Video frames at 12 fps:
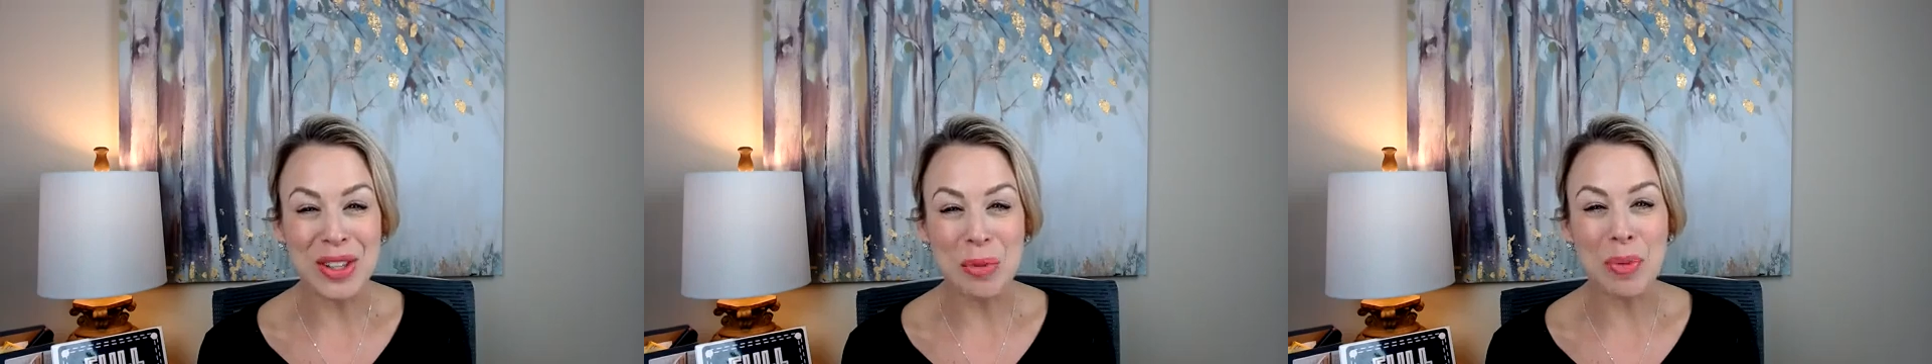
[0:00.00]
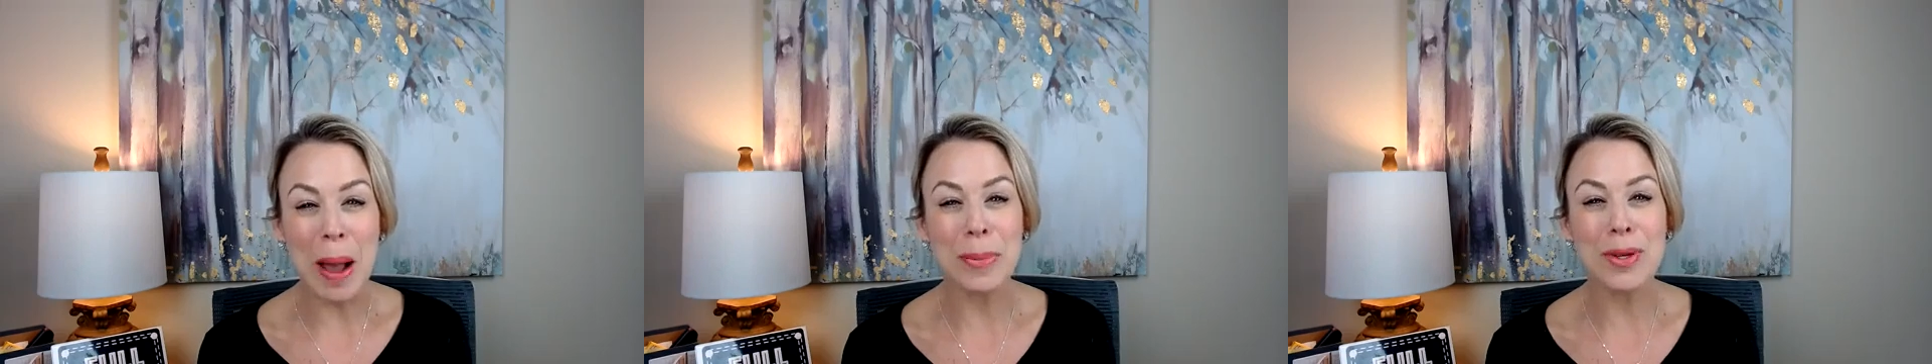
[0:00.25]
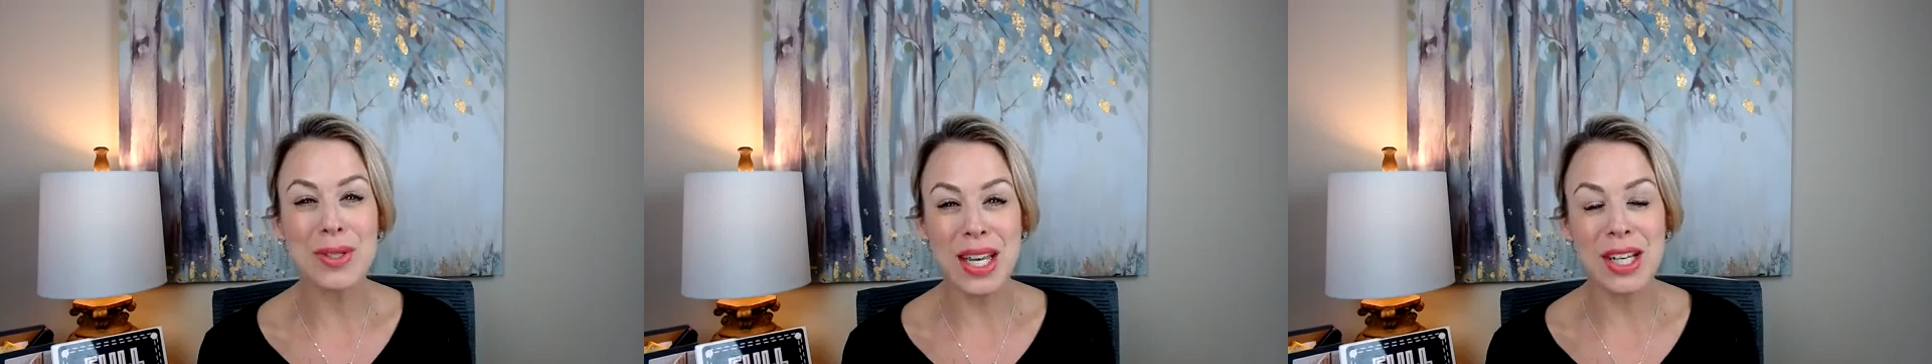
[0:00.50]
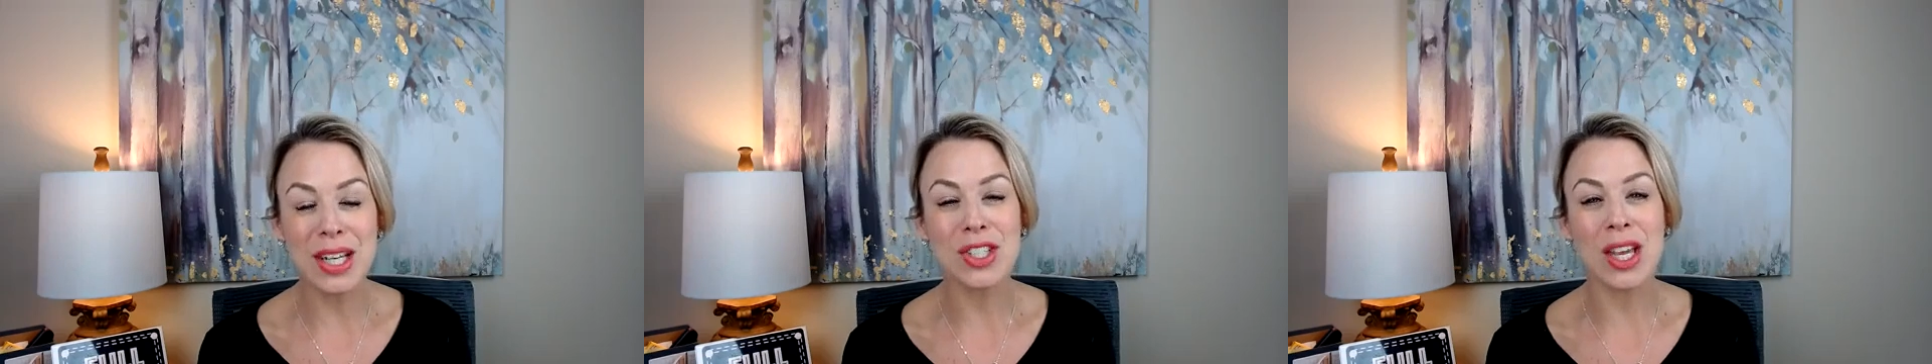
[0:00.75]
The
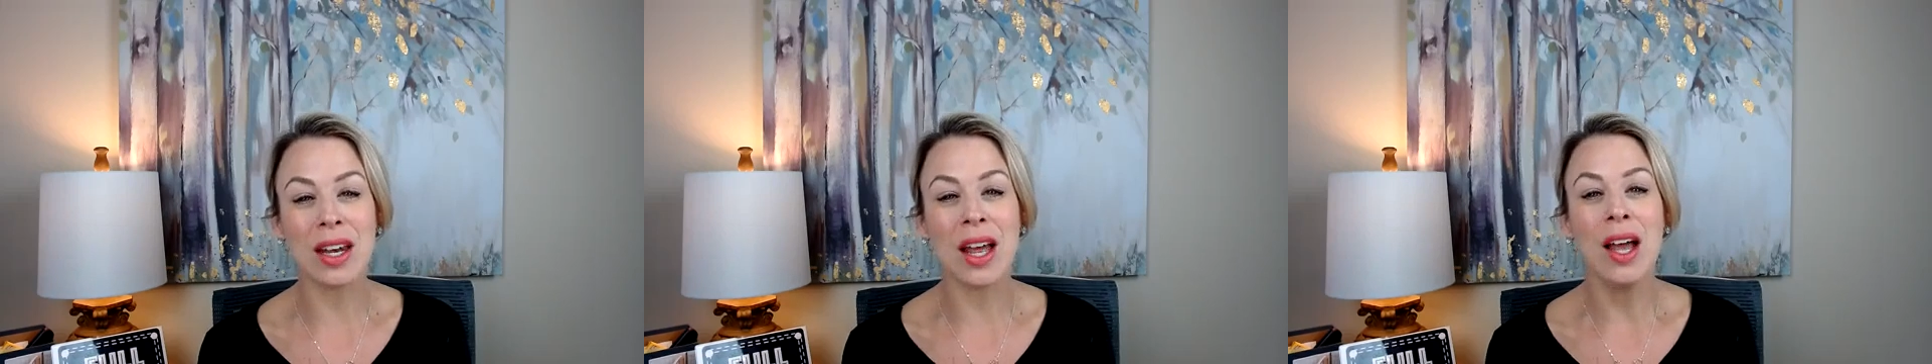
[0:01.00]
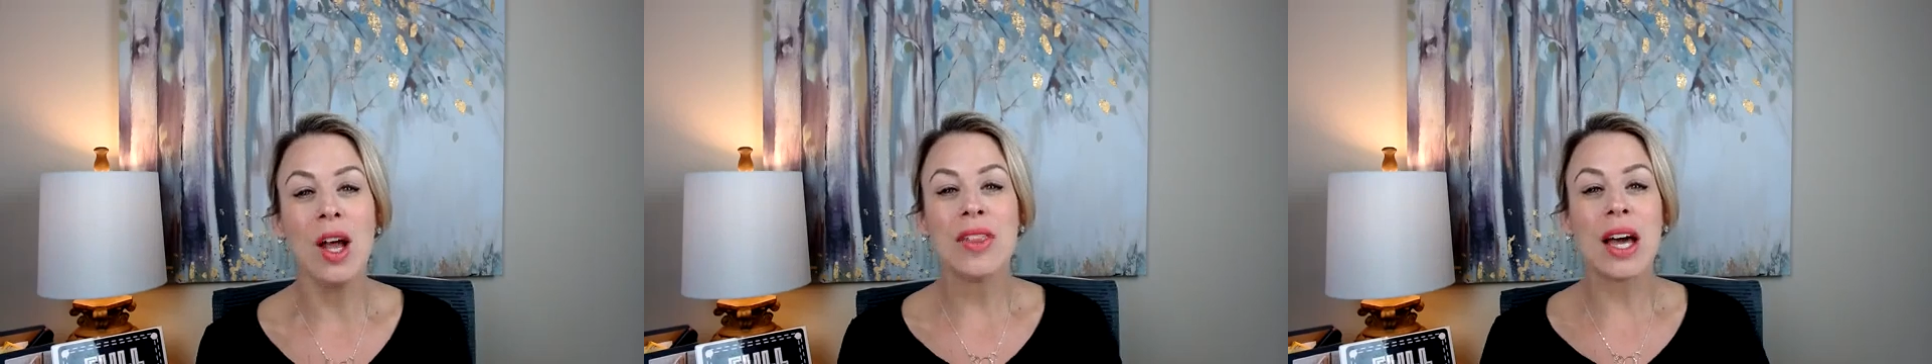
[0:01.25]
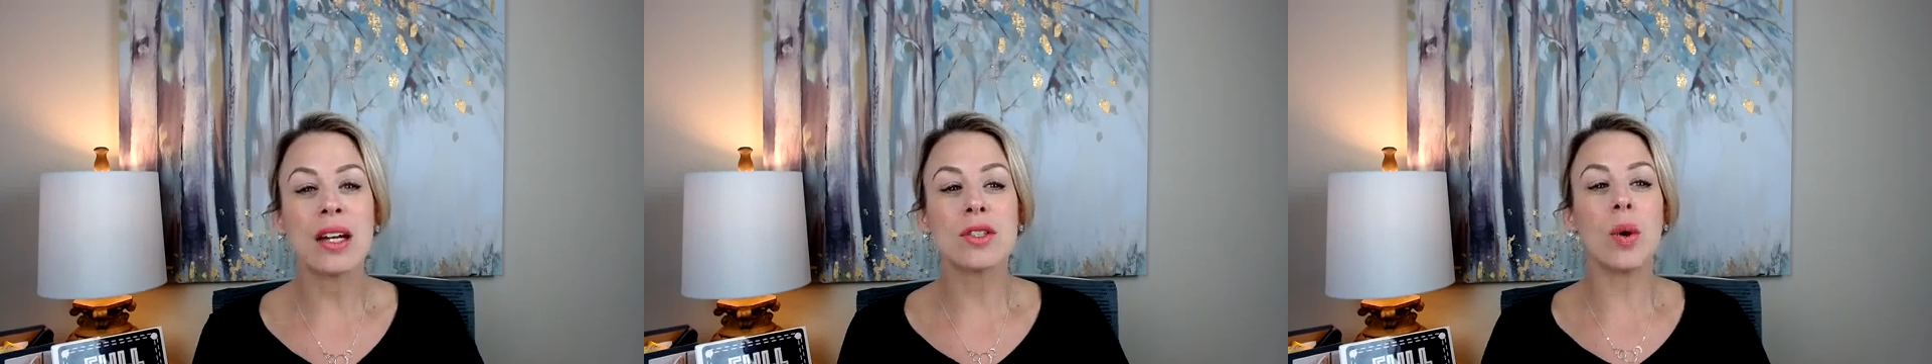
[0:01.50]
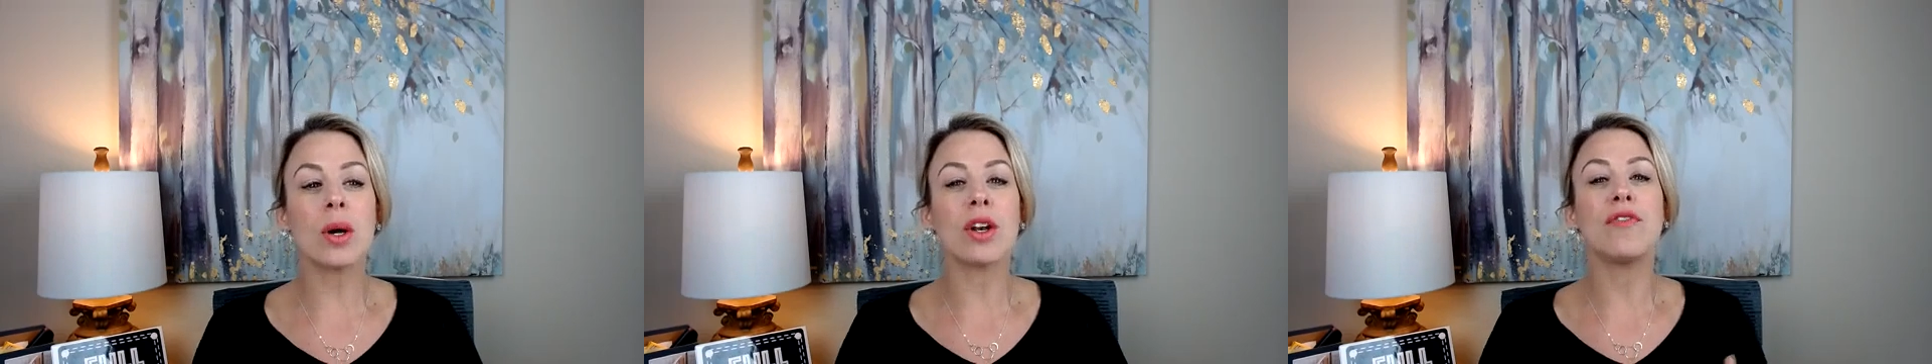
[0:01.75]
reputation that is
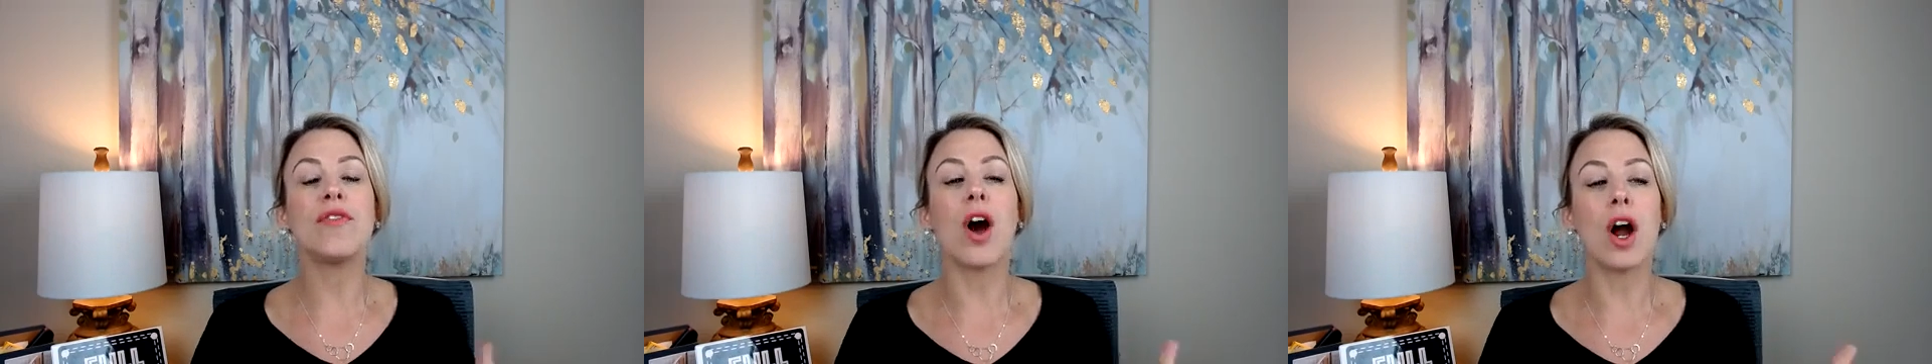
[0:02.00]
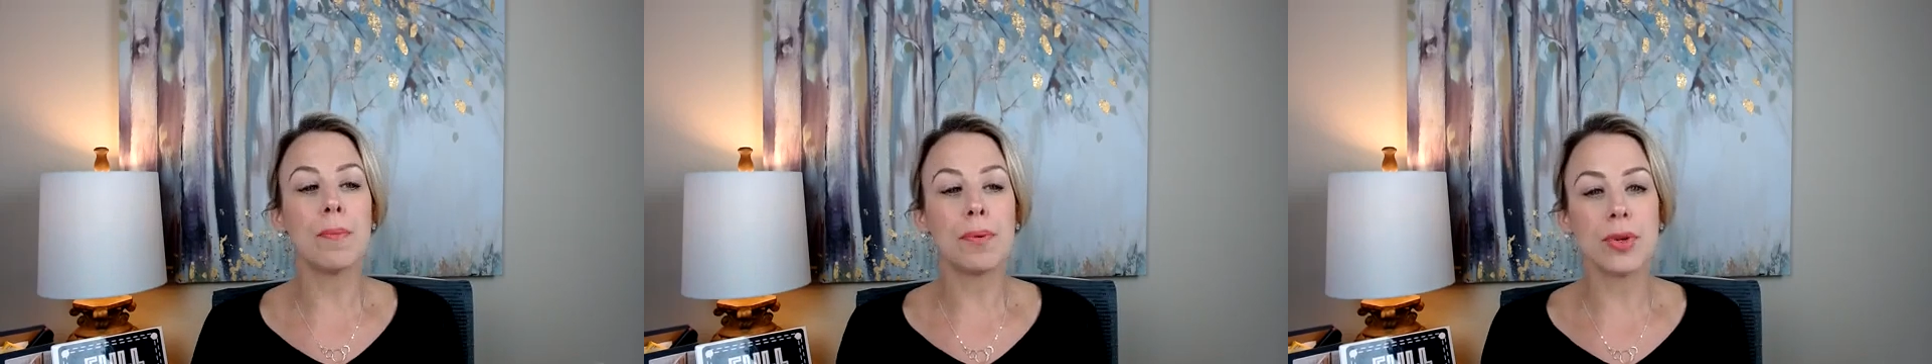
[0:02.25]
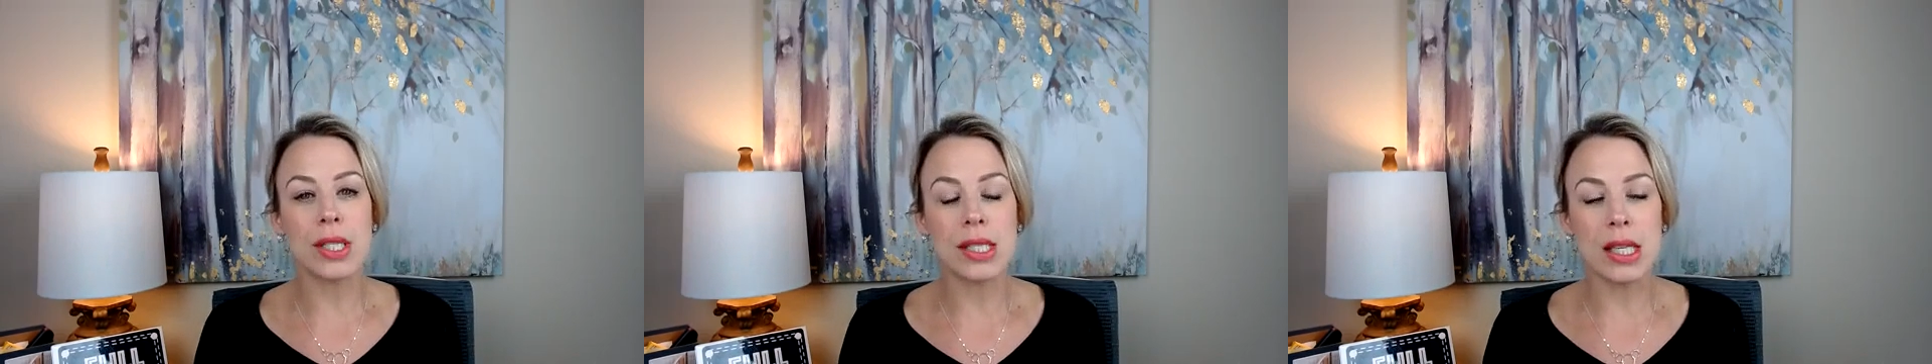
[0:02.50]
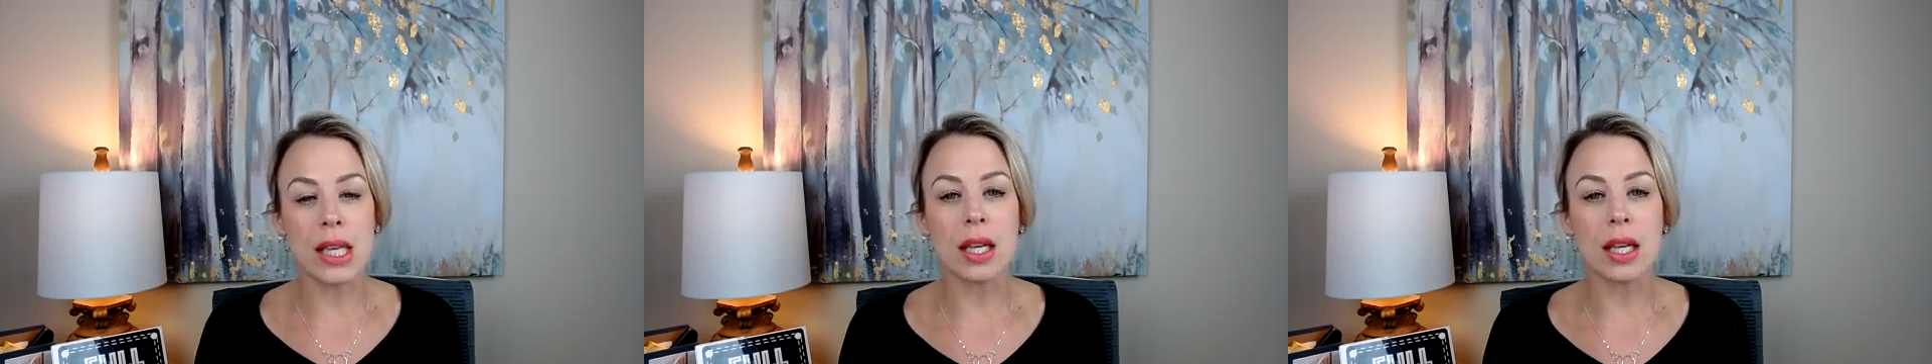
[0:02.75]
going to far
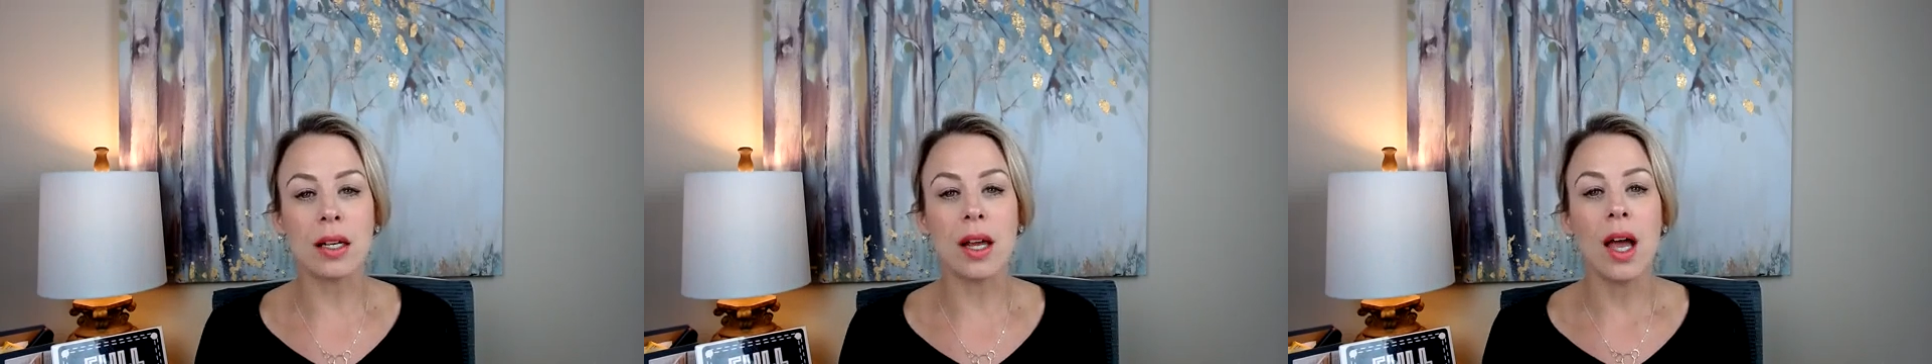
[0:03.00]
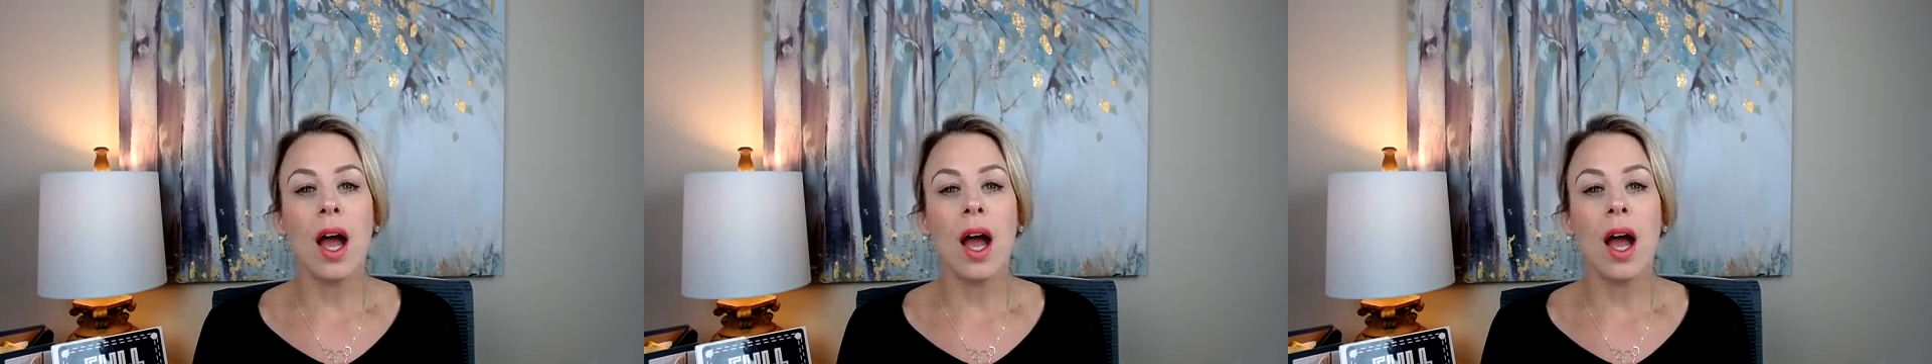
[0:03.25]
precede